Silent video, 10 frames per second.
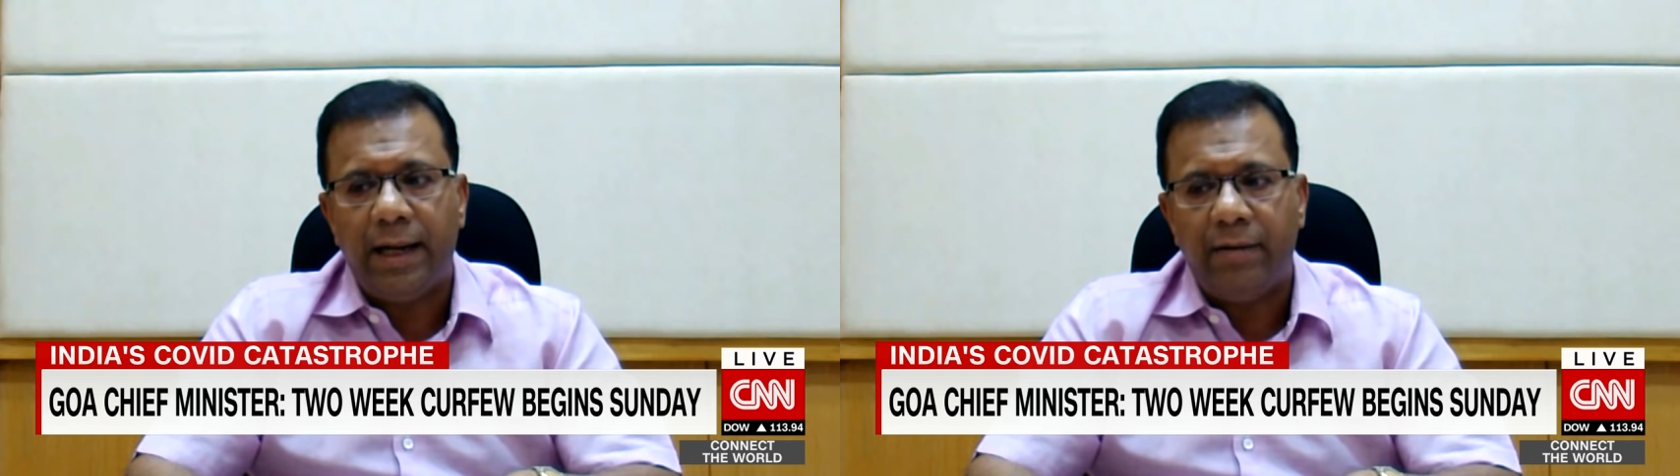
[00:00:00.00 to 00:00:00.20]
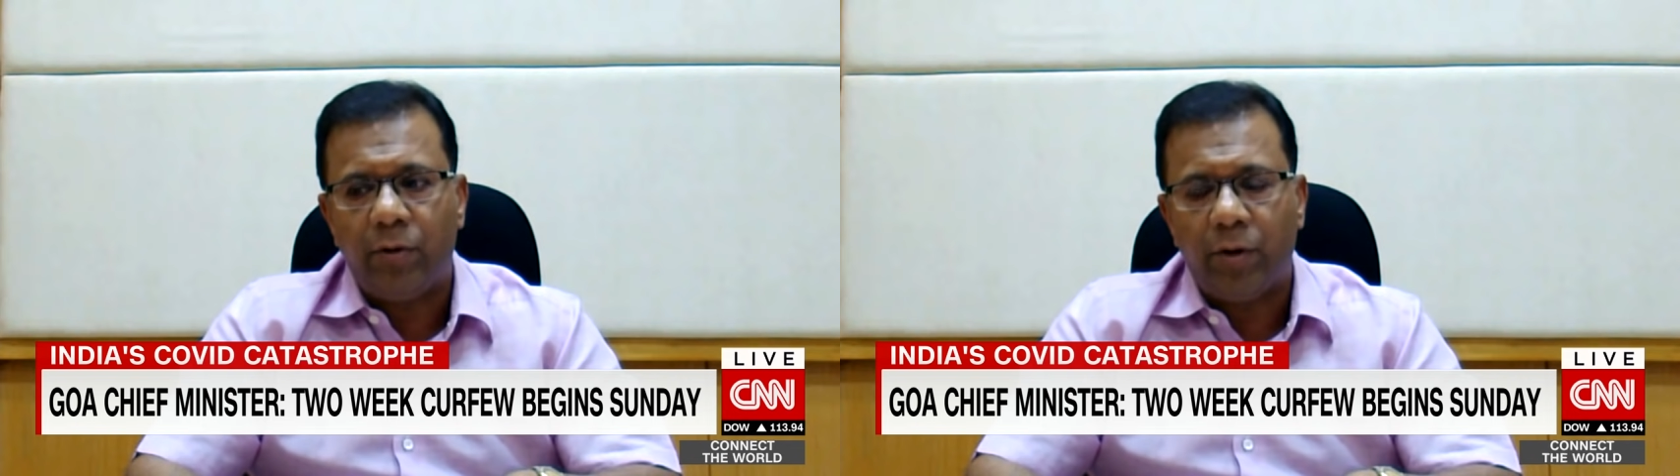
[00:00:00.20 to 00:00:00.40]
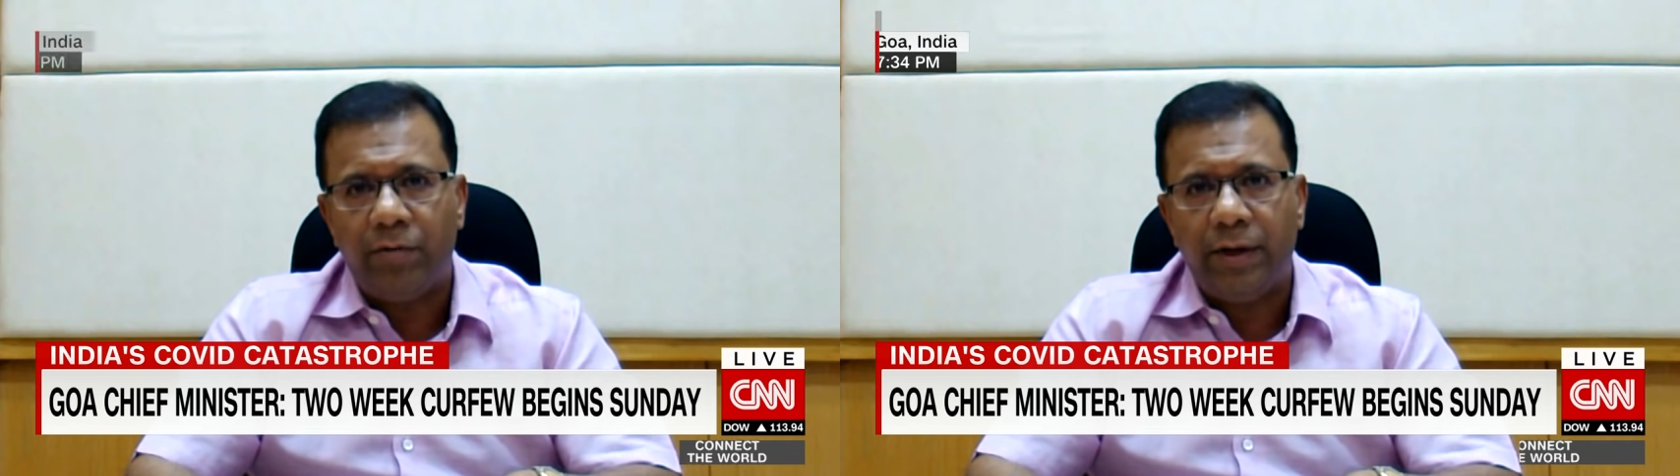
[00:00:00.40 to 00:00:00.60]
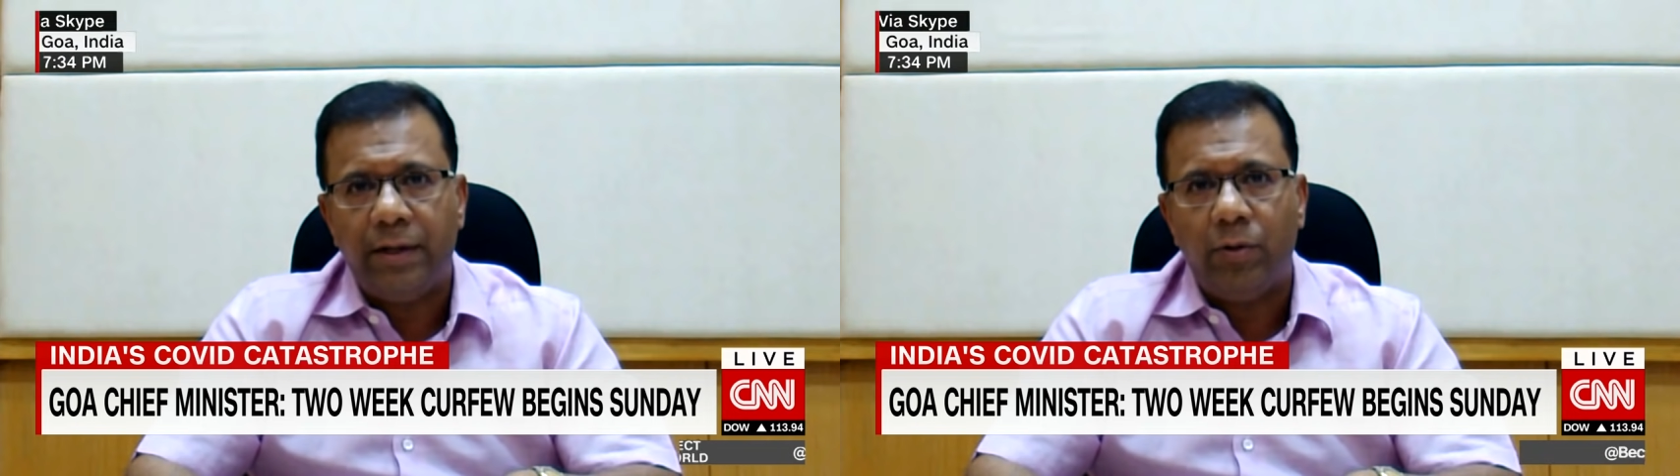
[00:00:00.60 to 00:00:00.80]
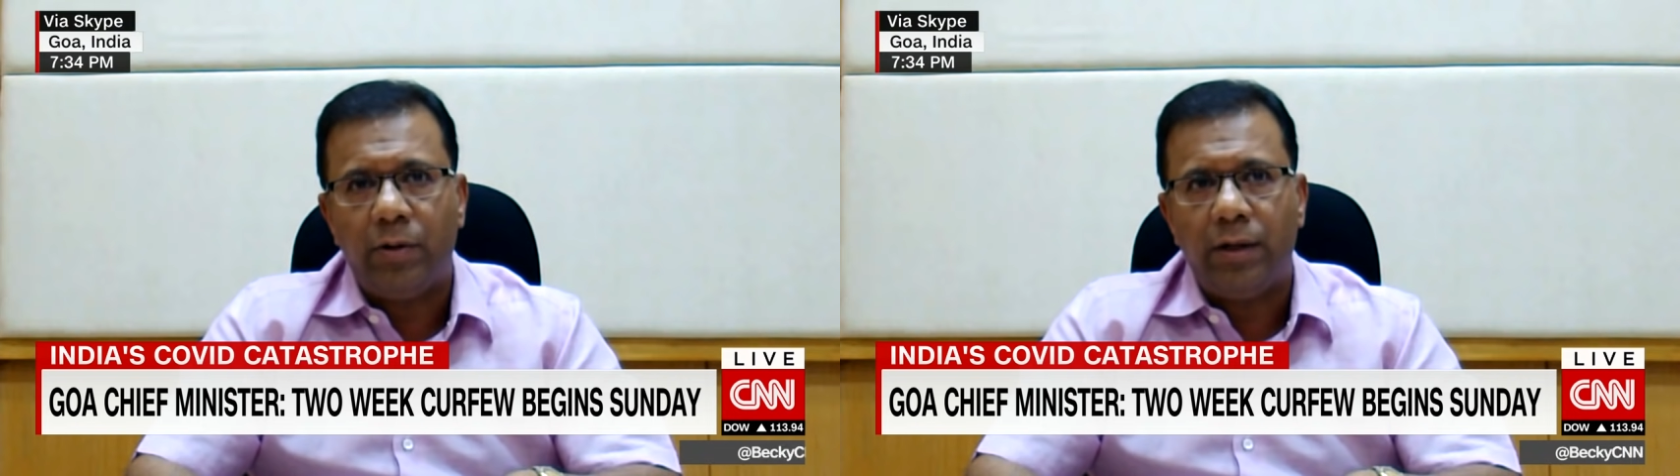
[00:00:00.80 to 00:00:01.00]
have got very
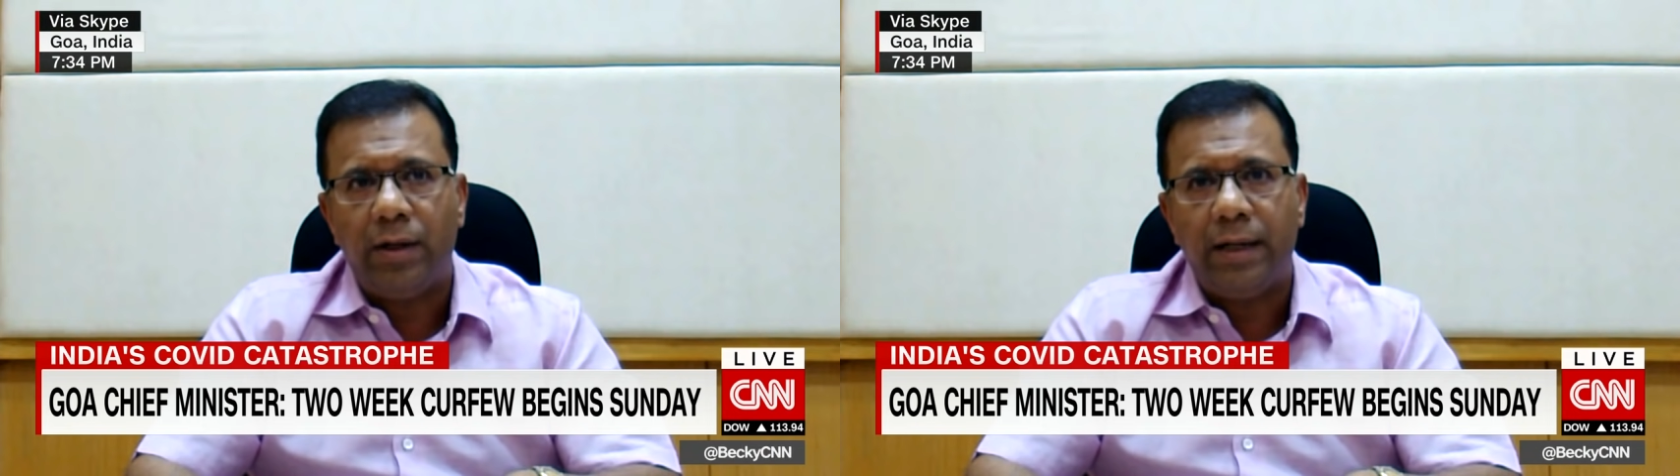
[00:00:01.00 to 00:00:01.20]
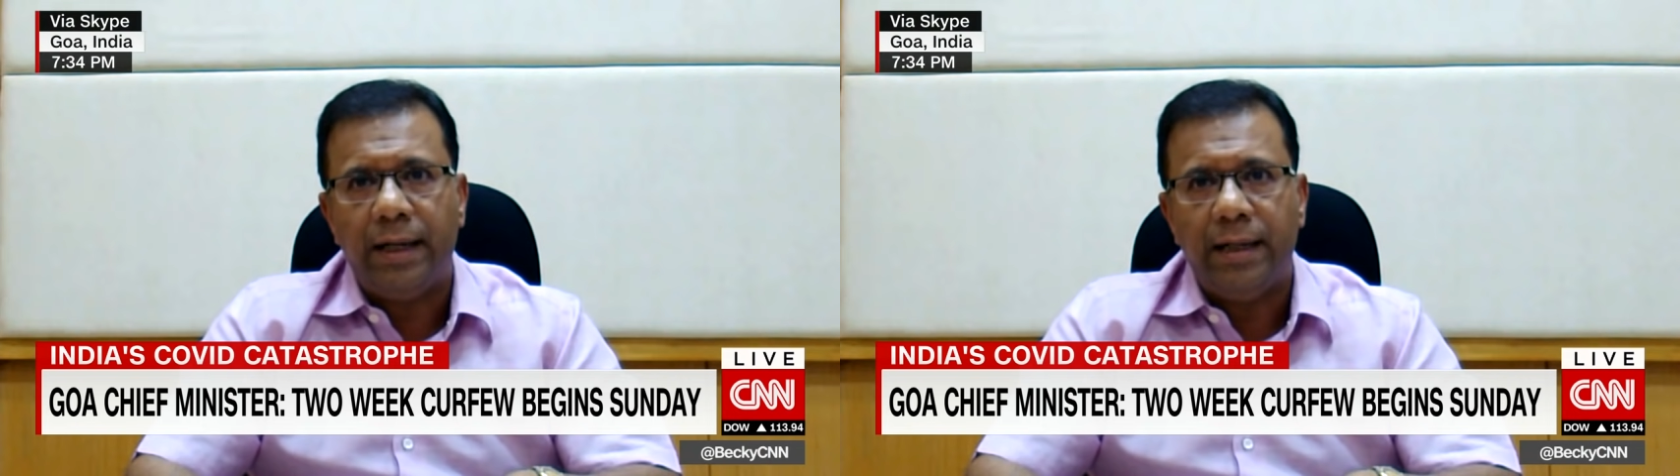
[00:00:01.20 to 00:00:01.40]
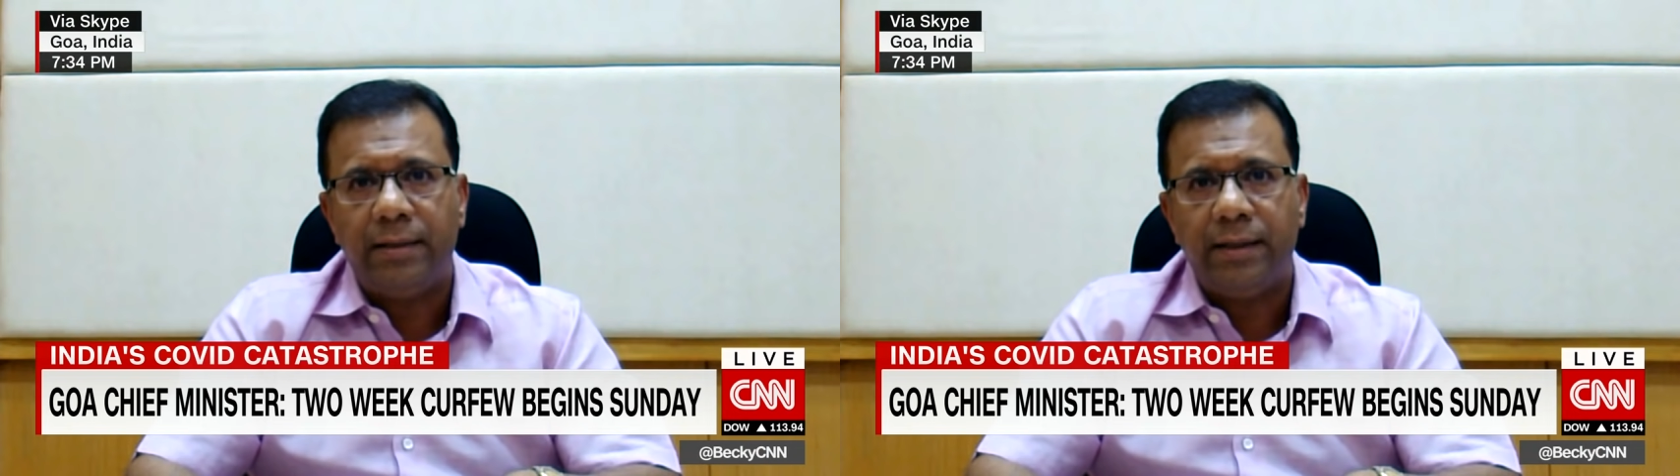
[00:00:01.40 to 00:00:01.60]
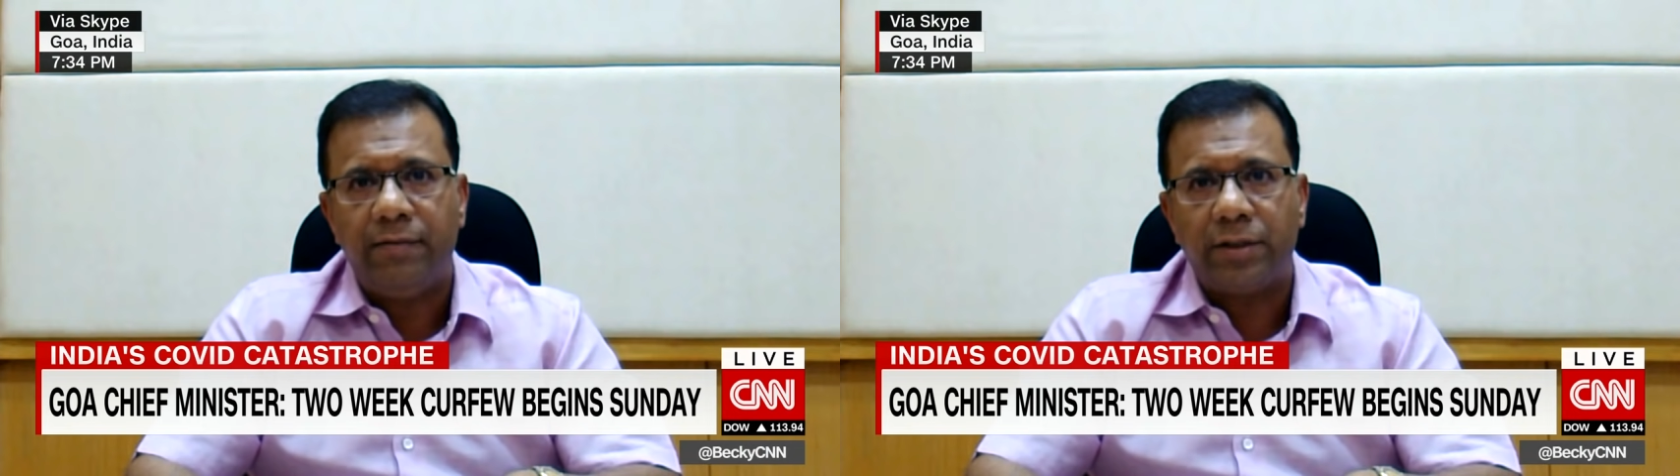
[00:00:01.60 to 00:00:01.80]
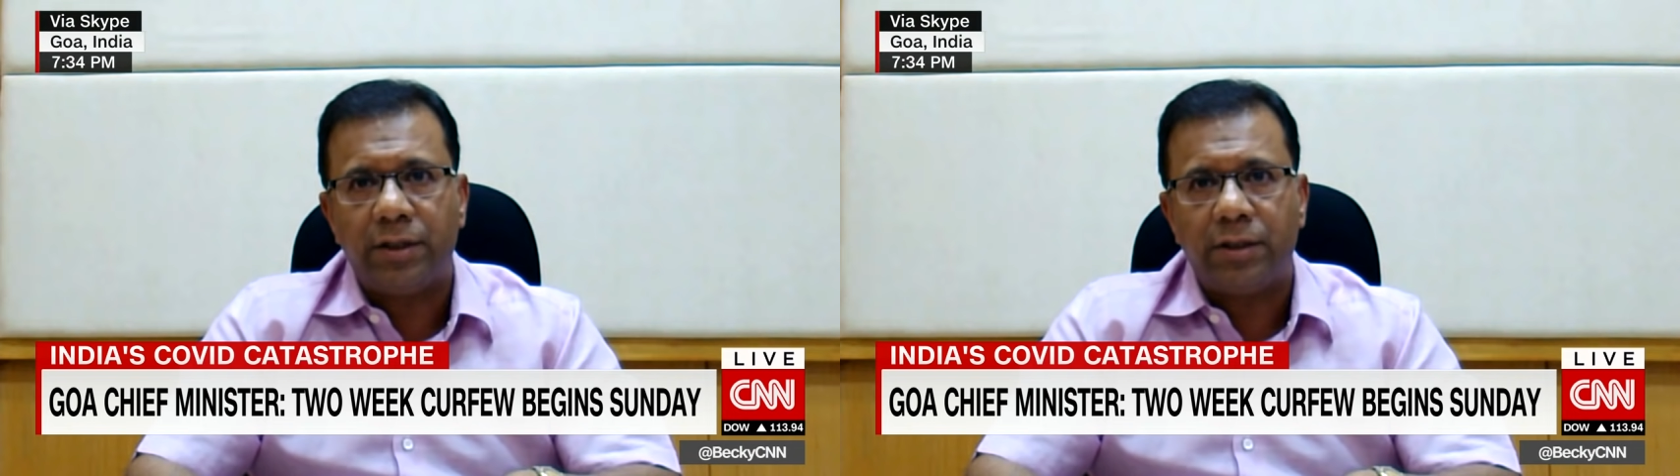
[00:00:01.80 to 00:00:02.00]
good health
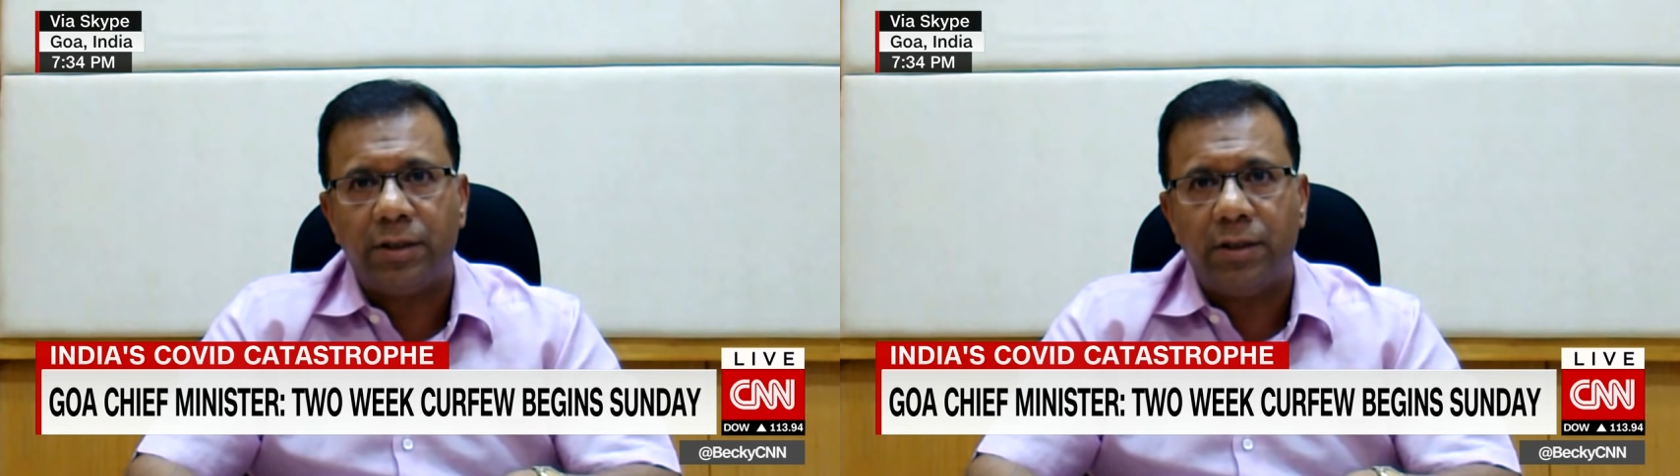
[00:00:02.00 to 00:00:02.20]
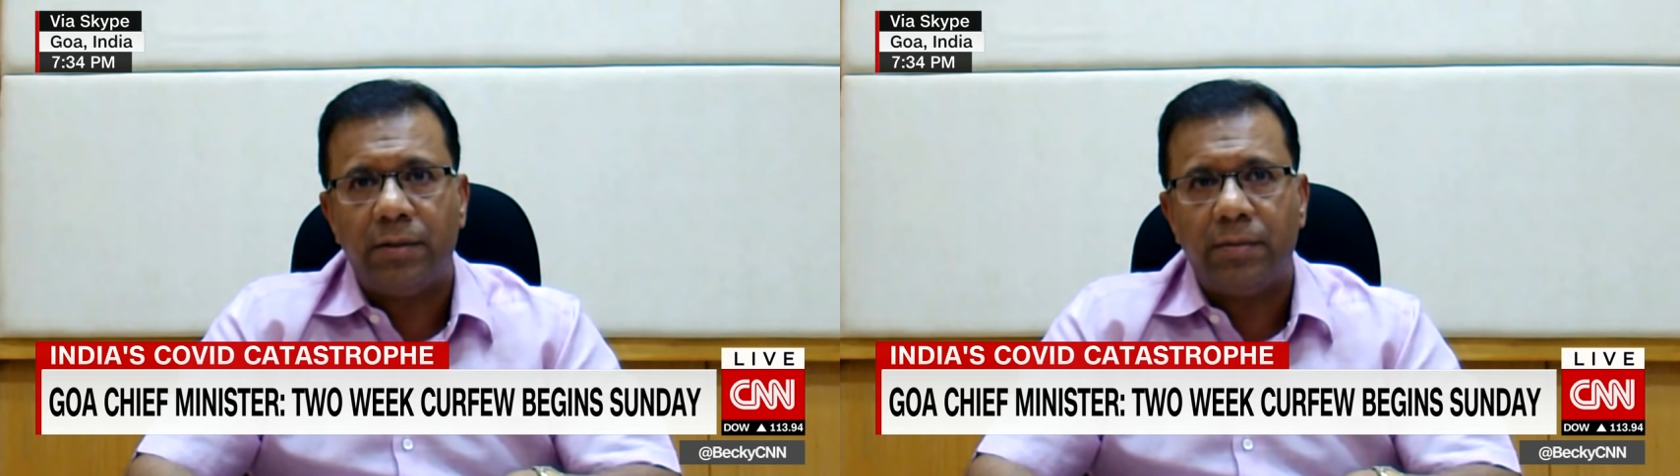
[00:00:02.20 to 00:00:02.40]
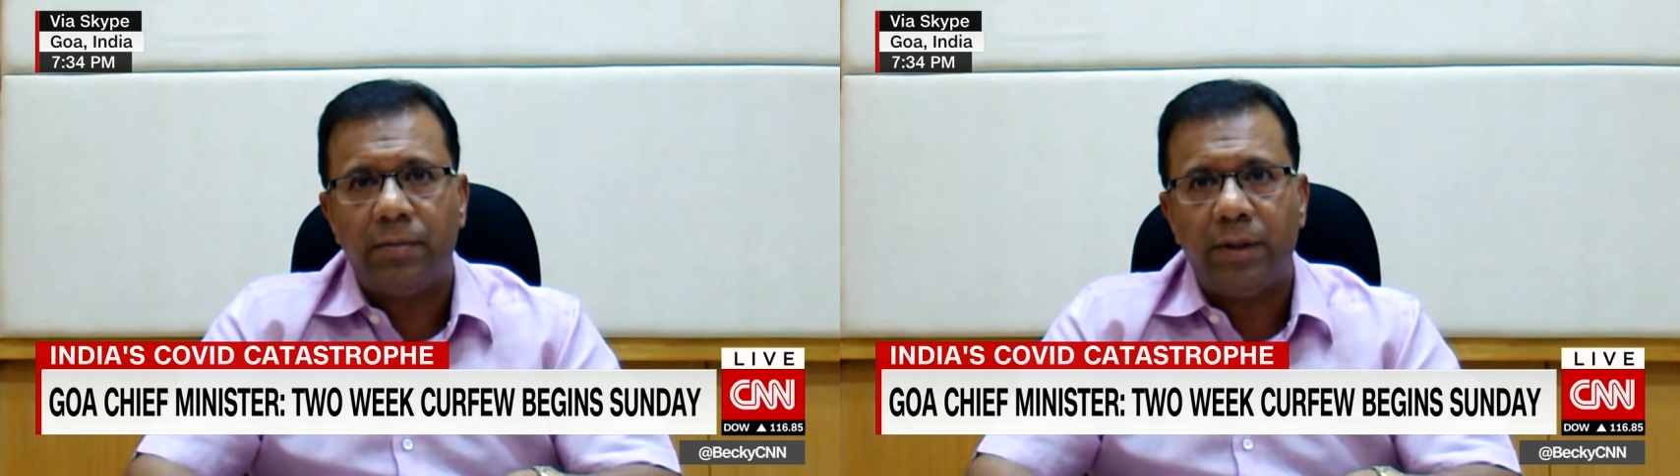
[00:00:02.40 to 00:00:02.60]
infrastructure.